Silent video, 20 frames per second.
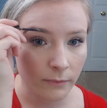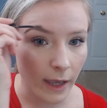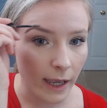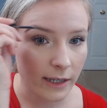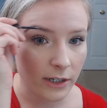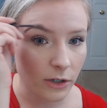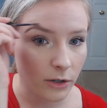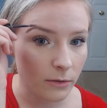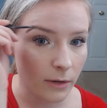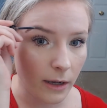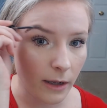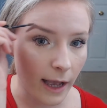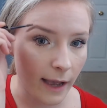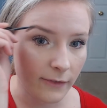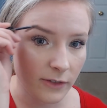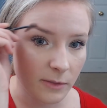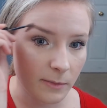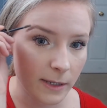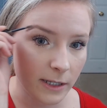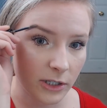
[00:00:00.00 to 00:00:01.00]
I don't have
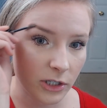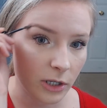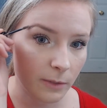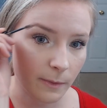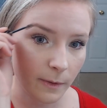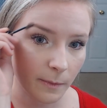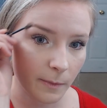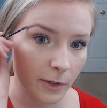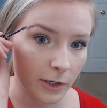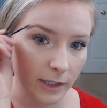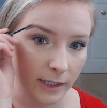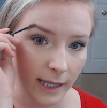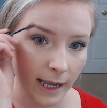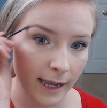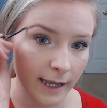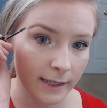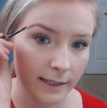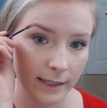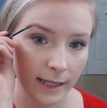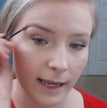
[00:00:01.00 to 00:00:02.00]
to be super
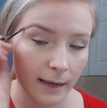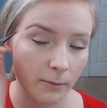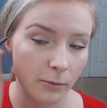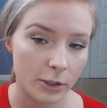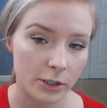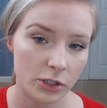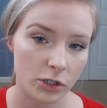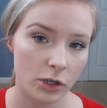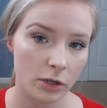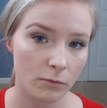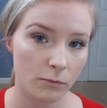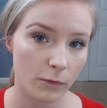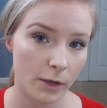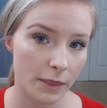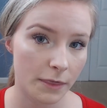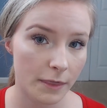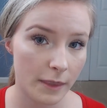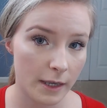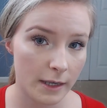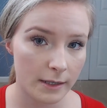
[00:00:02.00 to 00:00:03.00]
precise, and what's good with
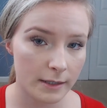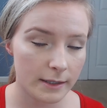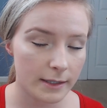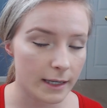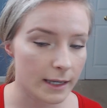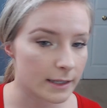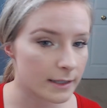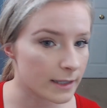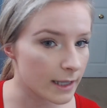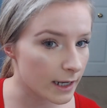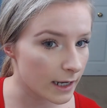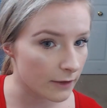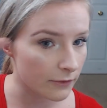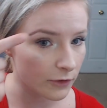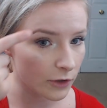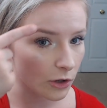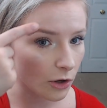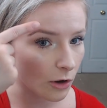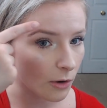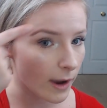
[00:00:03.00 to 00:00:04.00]
this is that if
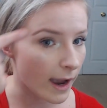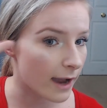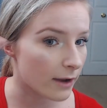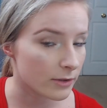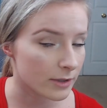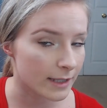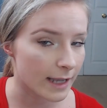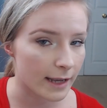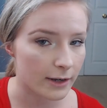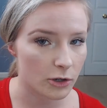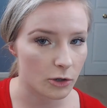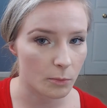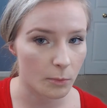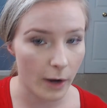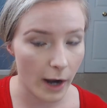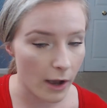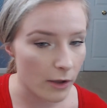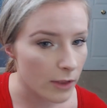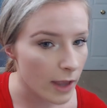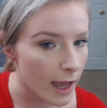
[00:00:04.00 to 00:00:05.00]
you go outside your
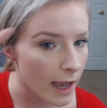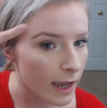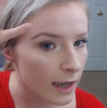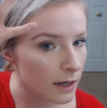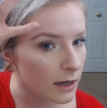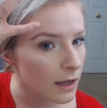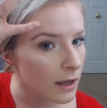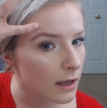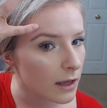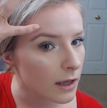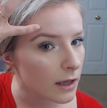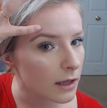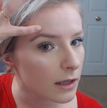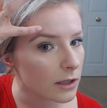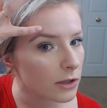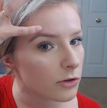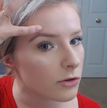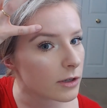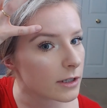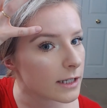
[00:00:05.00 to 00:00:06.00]
brow line,
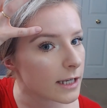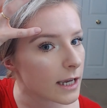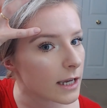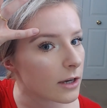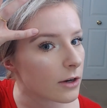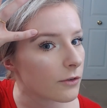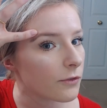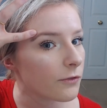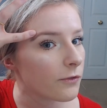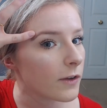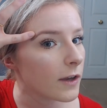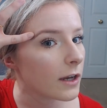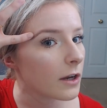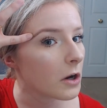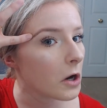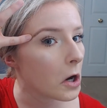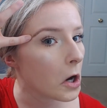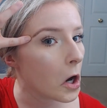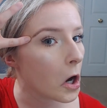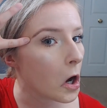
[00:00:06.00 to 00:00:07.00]
you can take your
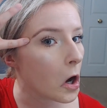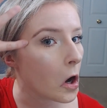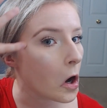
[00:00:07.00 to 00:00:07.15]
finger